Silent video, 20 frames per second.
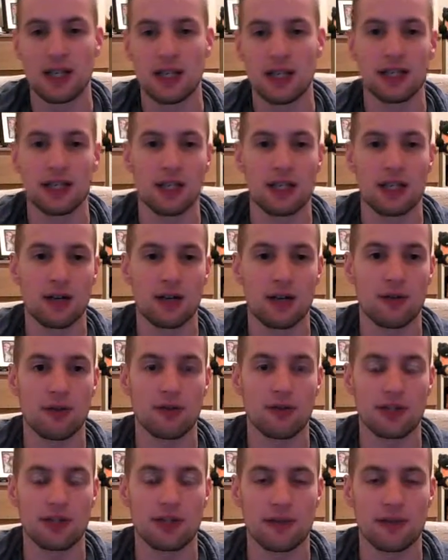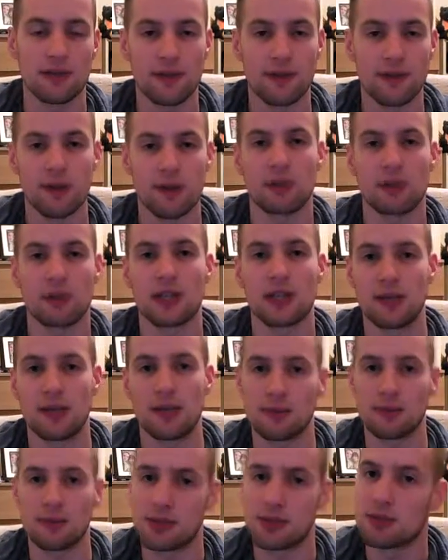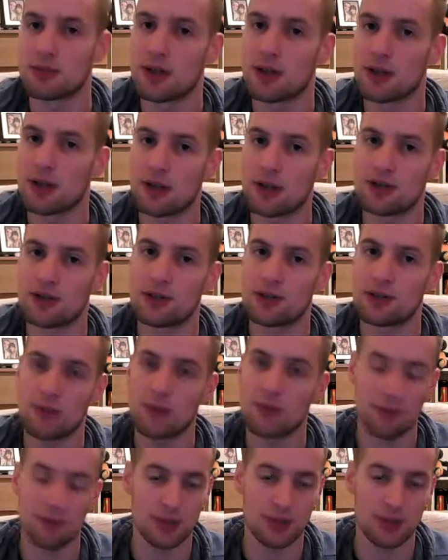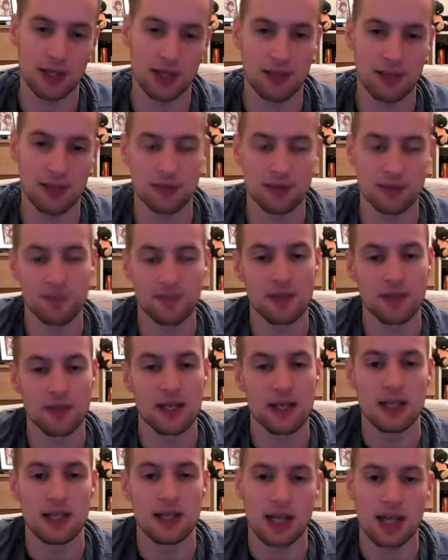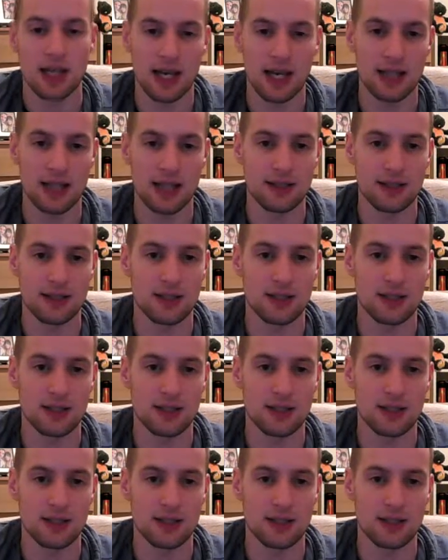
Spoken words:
Now obviously 5-point games are meant to be harder than 1-point games, and